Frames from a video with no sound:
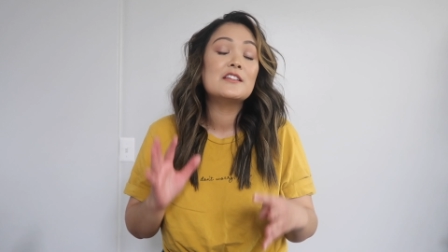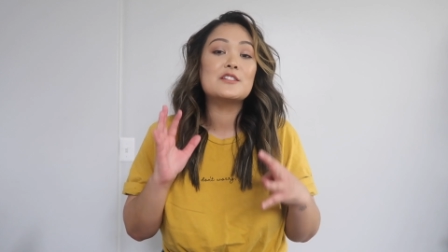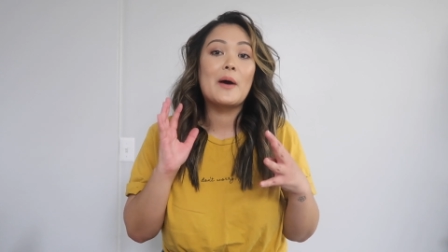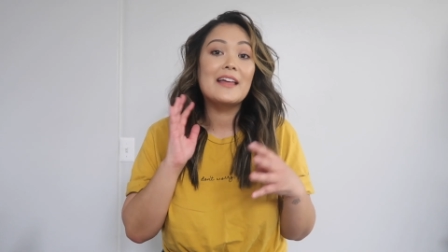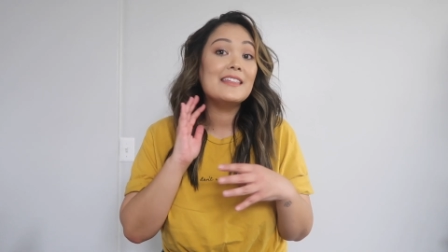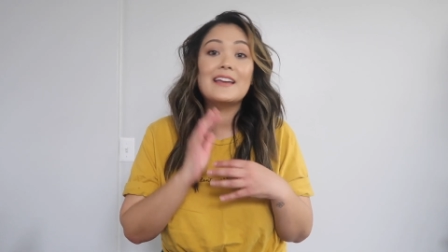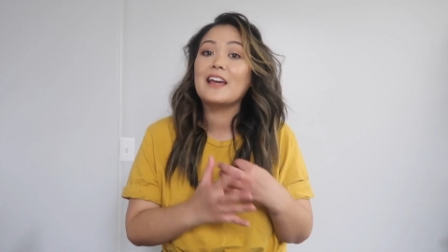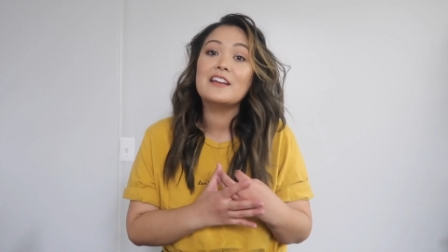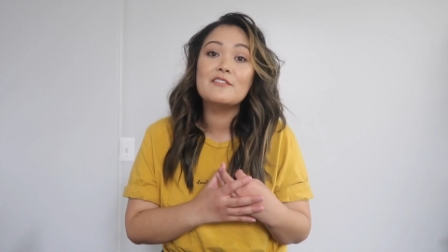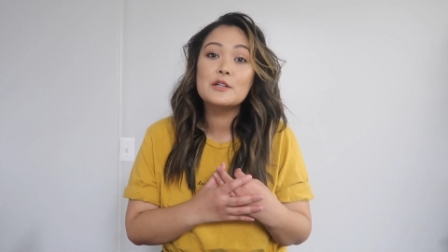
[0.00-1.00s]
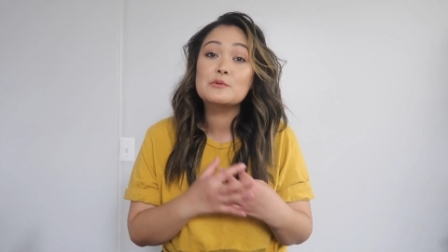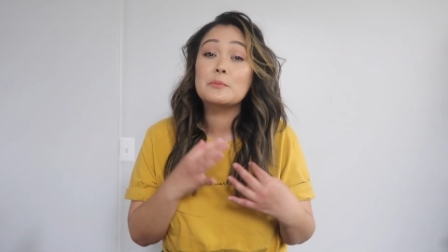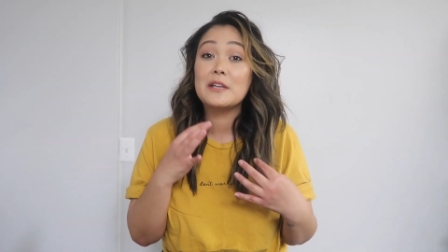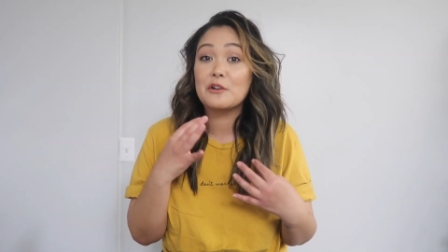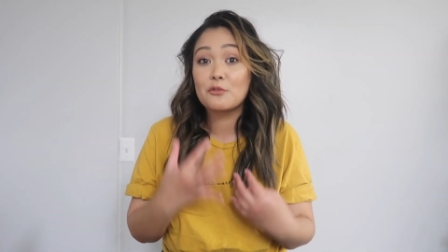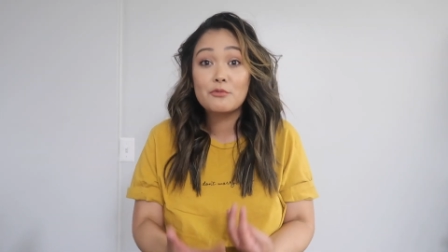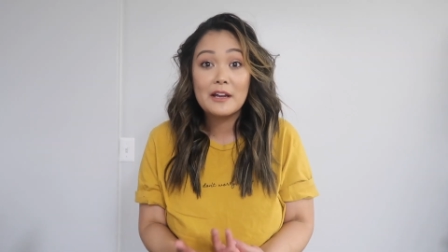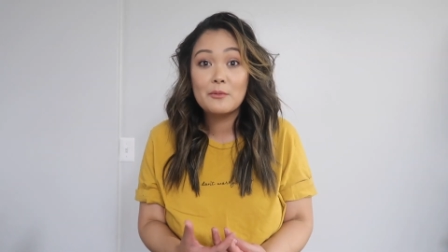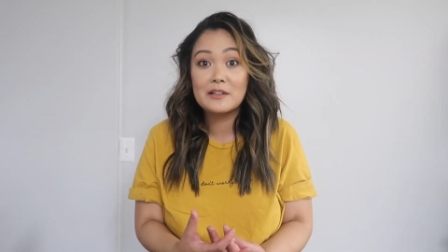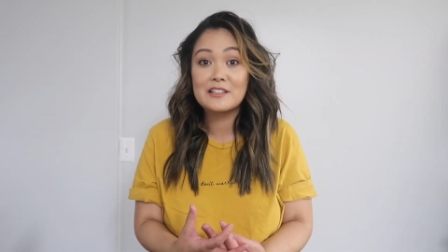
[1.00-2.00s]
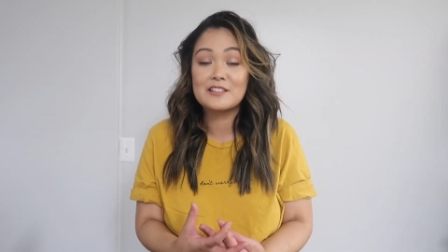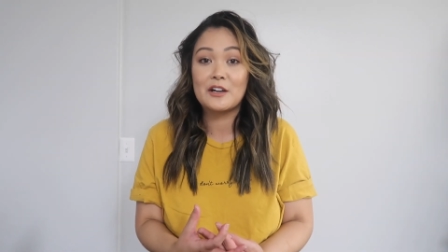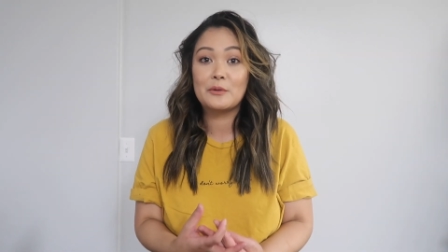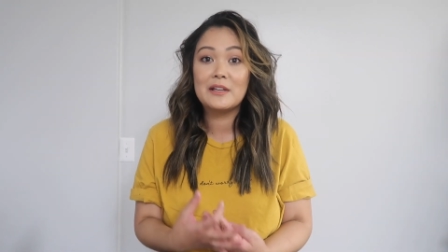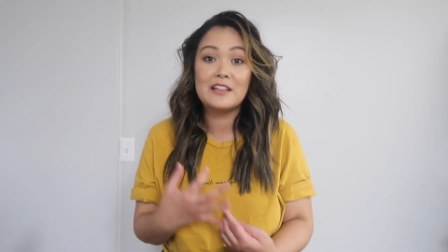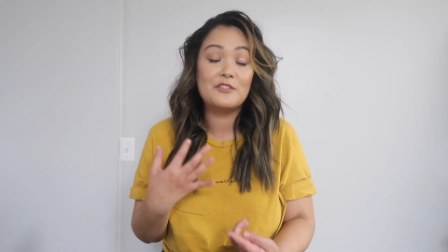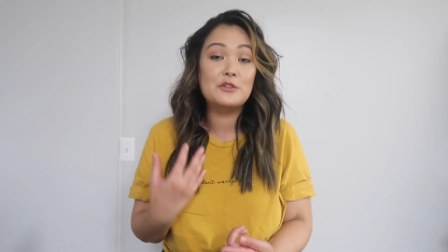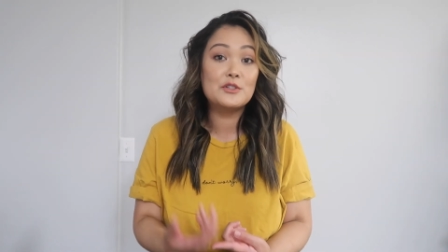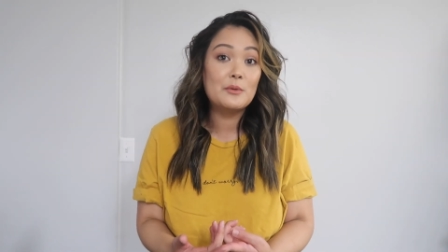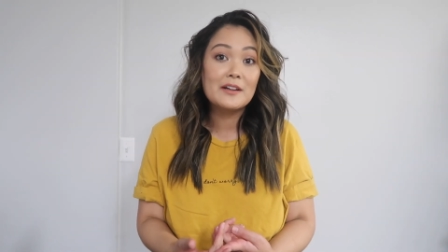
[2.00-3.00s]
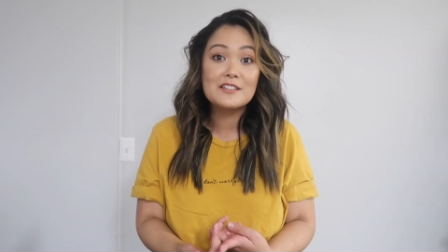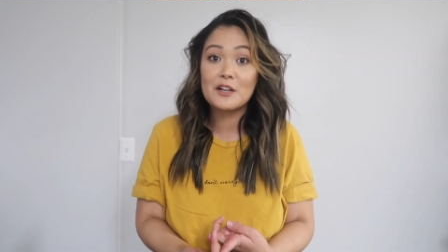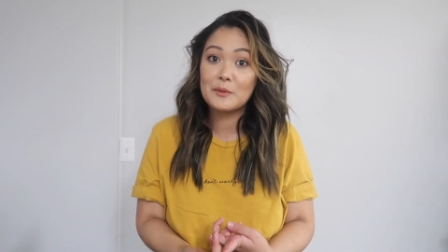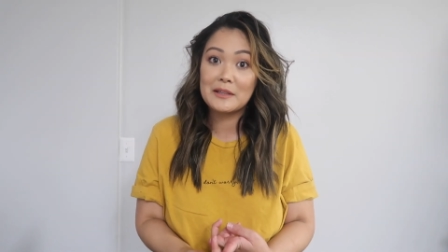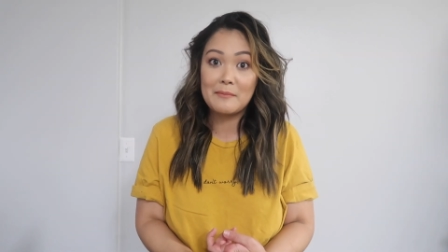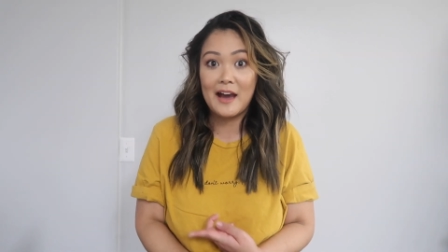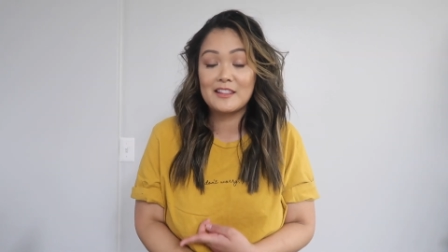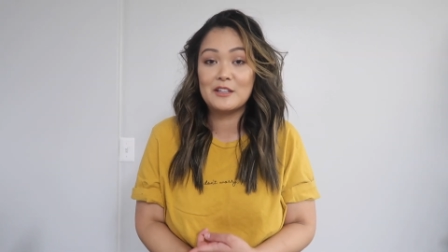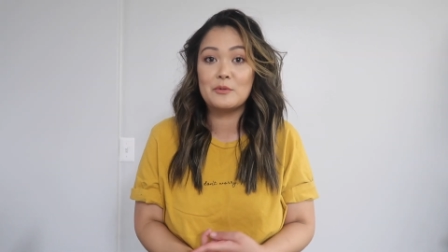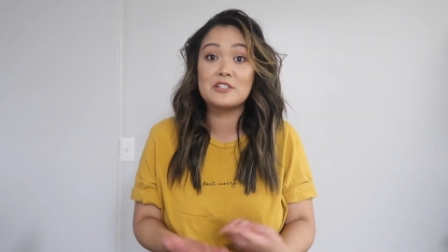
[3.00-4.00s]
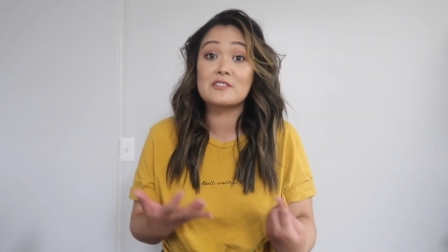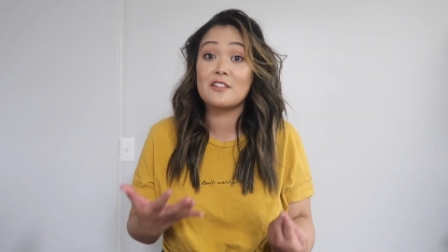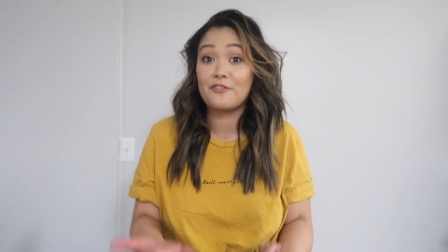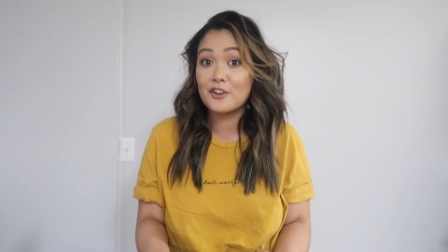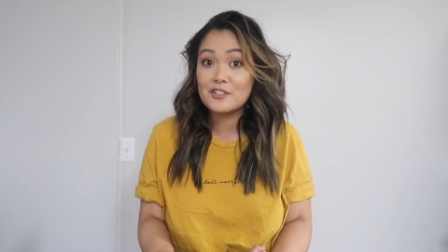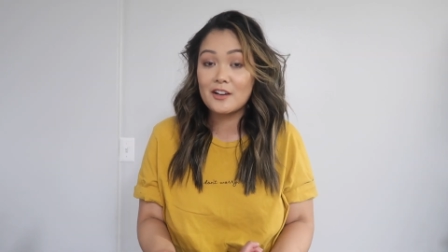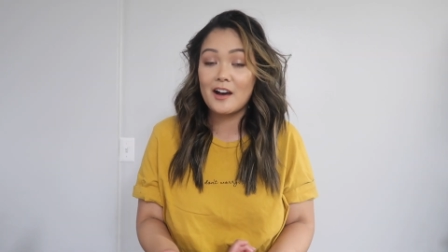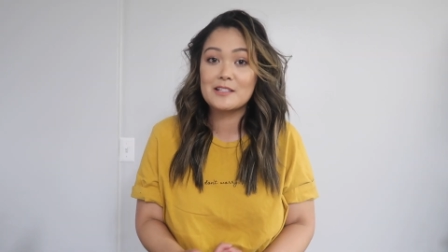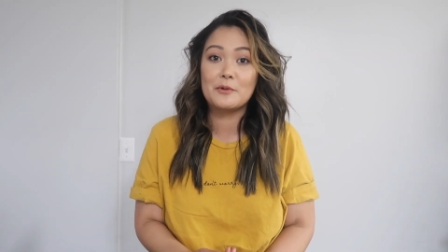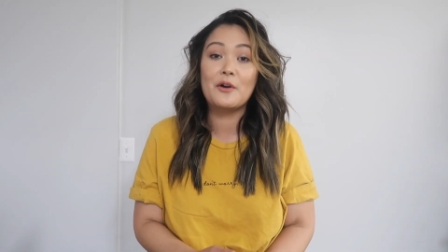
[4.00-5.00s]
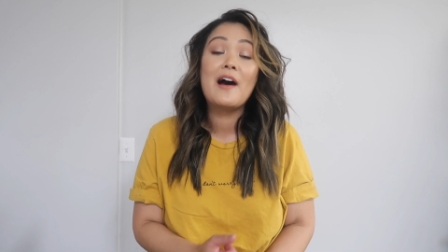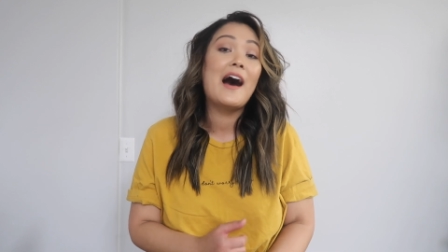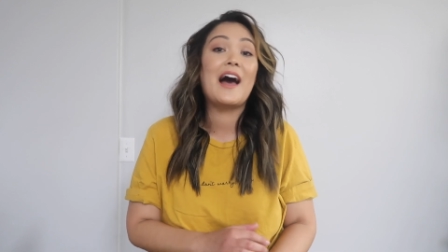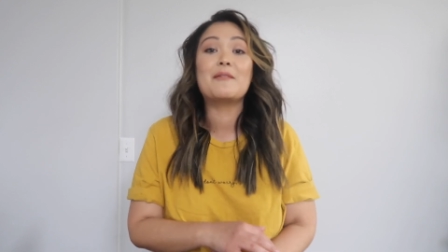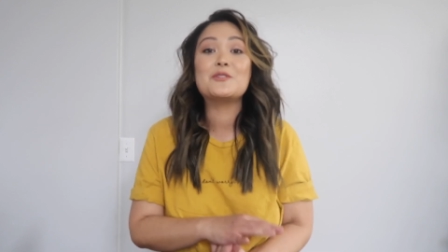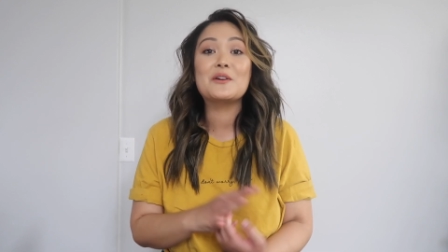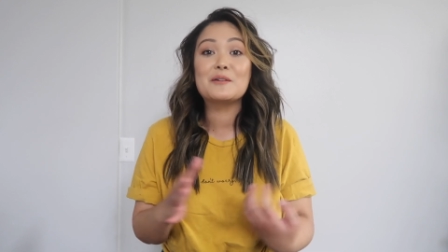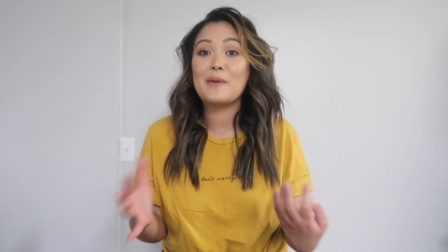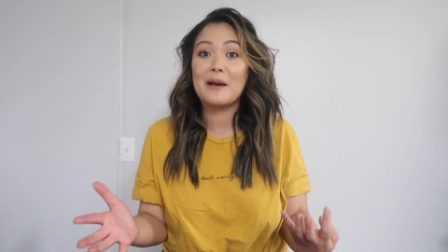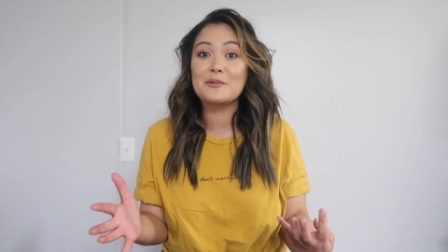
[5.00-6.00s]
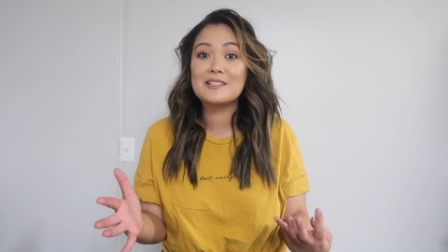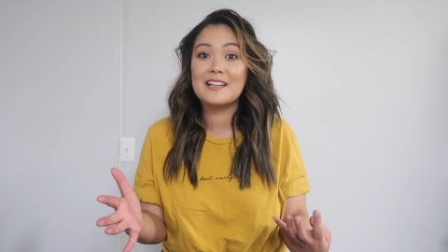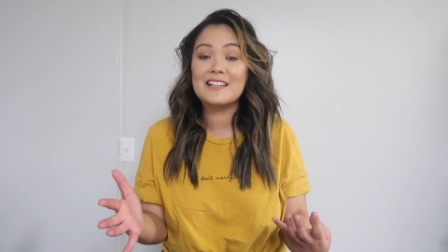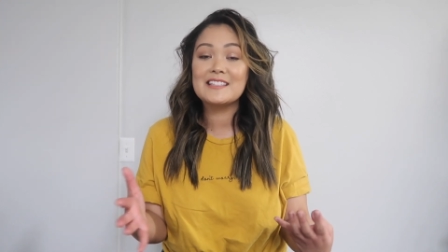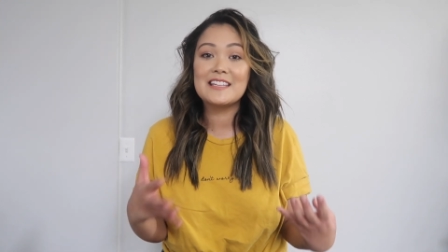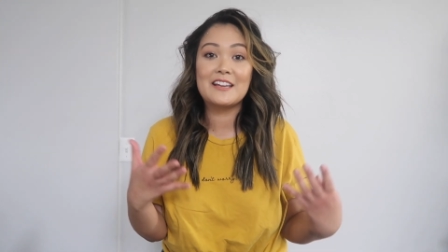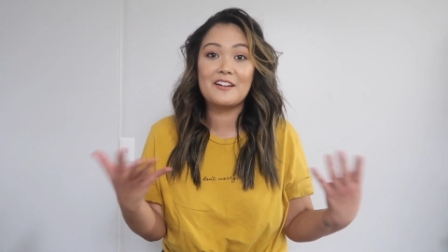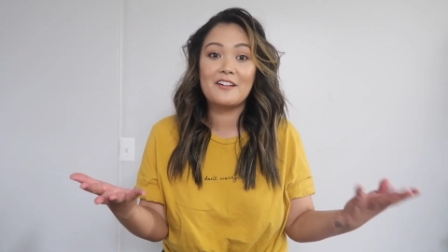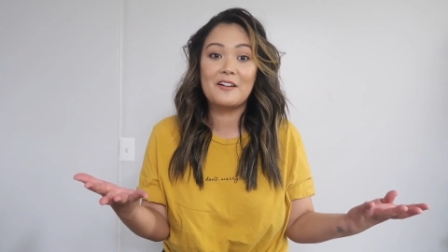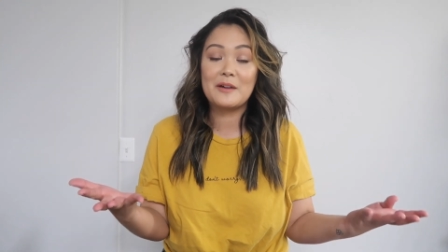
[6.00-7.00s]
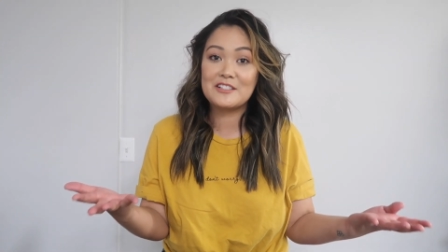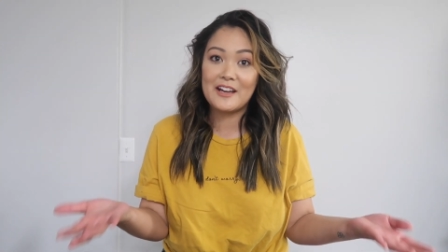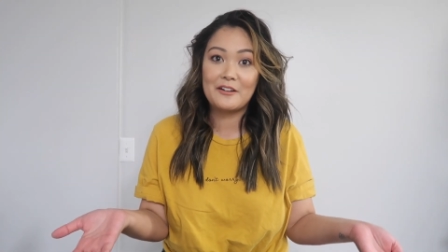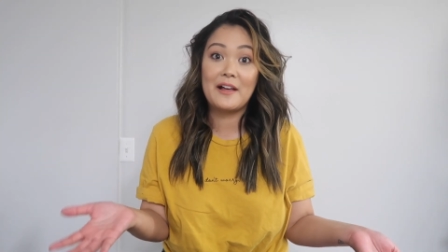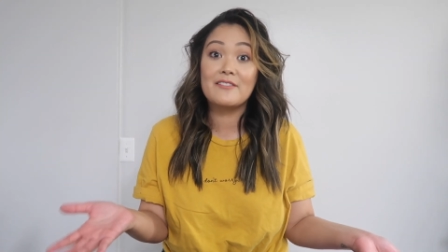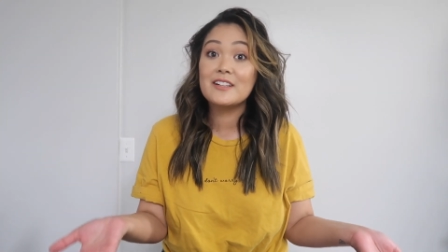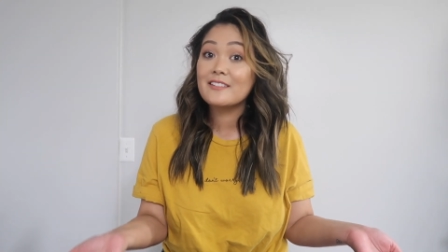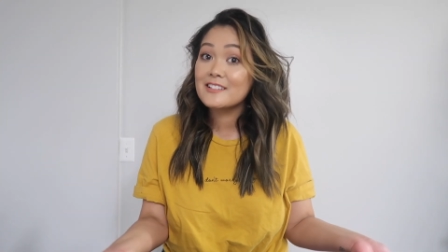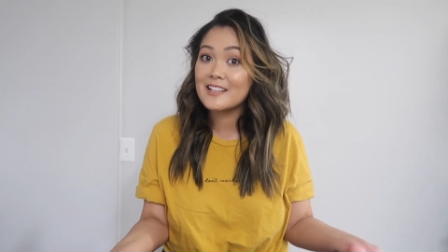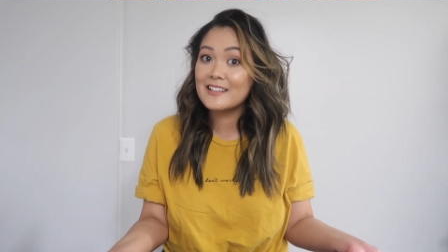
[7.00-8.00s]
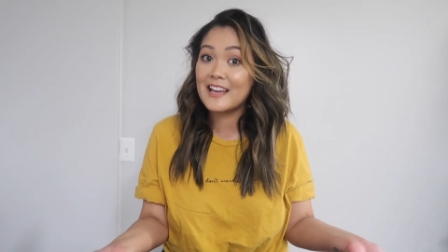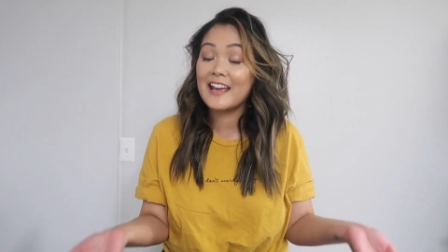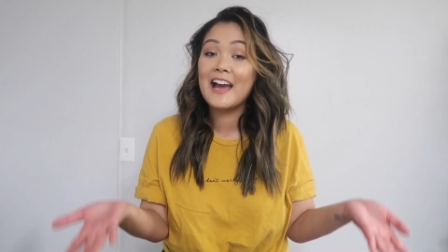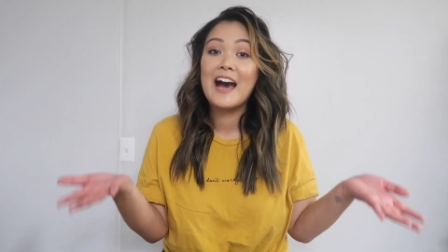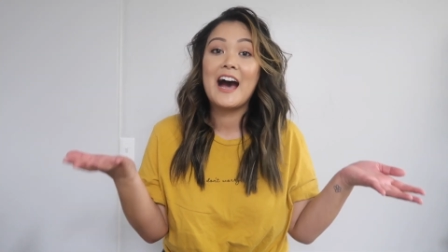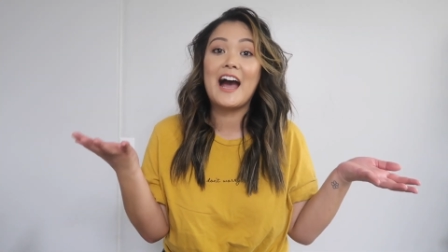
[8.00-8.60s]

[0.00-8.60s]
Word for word: So I think any of those would be a great one to start with. If you do want to start with Matthew, which is the first gospel, I am doing a Bible studies here on my channel every other Sunday.